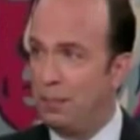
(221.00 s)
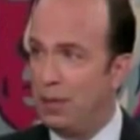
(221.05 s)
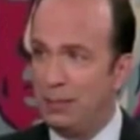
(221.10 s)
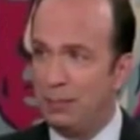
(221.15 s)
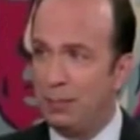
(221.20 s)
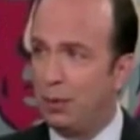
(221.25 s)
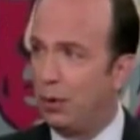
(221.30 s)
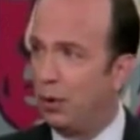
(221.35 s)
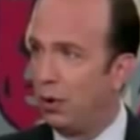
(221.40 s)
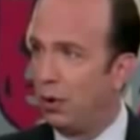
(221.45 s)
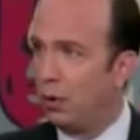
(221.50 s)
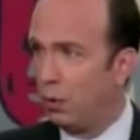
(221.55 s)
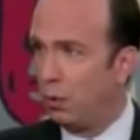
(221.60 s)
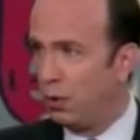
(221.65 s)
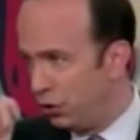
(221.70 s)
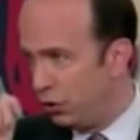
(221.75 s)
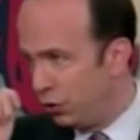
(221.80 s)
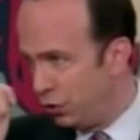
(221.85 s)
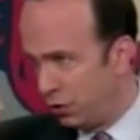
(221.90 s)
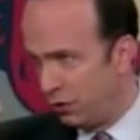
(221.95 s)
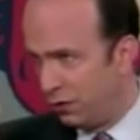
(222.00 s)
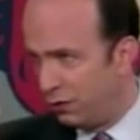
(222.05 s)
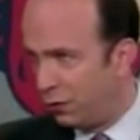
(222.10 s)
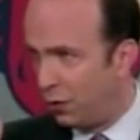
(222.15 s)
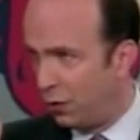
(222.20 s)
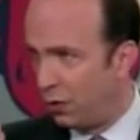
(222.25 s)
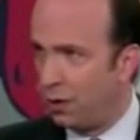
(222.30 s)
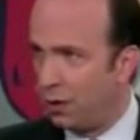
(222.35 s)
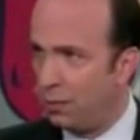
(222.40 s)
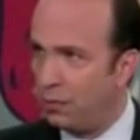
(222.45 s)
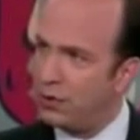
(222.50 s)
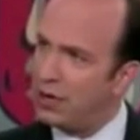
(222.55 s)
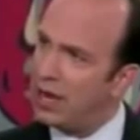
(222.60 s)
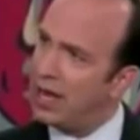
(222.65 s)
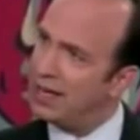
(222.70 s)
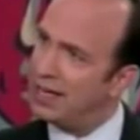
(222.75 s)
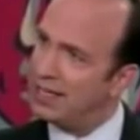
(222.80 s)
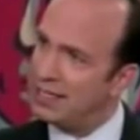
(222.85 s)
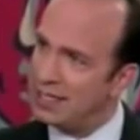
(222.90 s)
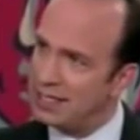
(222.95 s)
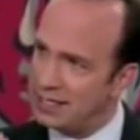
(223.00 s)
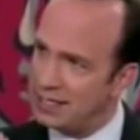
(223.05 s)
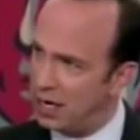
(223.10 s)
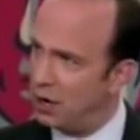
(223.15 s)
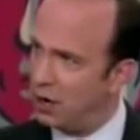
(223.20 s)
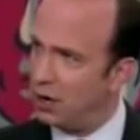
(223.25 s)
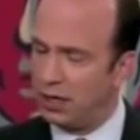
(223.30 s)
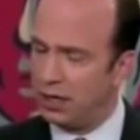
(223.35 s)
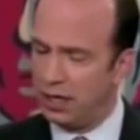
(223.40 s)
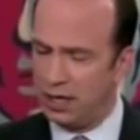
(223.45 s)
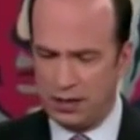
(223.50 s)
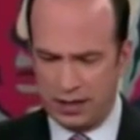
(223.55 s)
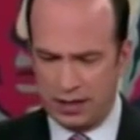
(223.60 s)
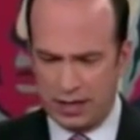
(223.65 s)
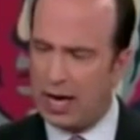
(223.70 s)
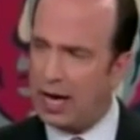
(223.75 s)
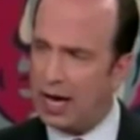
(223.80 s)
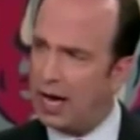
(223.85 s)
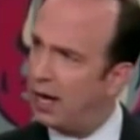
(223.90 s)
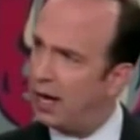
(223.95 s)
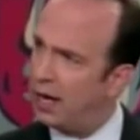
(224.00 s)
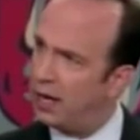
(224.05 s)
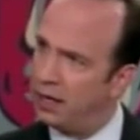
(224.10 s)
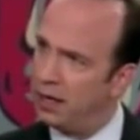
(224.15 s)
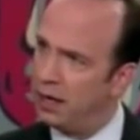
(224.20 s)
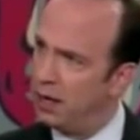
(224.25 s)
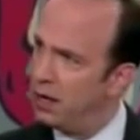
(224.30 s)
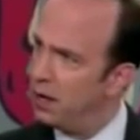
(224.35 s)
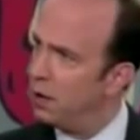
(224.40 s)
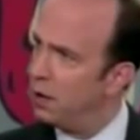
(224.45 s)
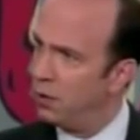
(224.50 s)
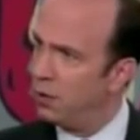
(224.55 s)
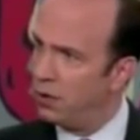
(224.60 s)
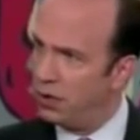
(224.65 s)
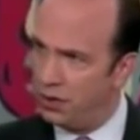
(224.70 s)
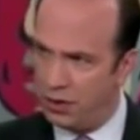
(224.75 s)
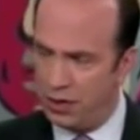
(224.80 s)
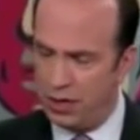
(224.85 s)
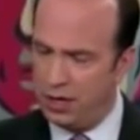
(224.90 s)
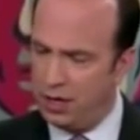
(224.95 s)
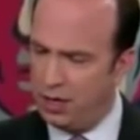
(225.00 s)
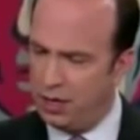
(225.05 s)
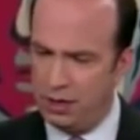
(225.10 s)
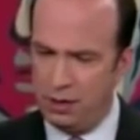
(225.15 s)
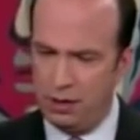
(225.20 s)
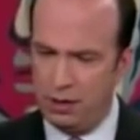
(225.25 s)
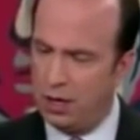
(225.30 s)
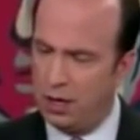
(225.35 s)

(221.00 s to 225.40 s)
the people with a uniform. They're not necessarily the guy with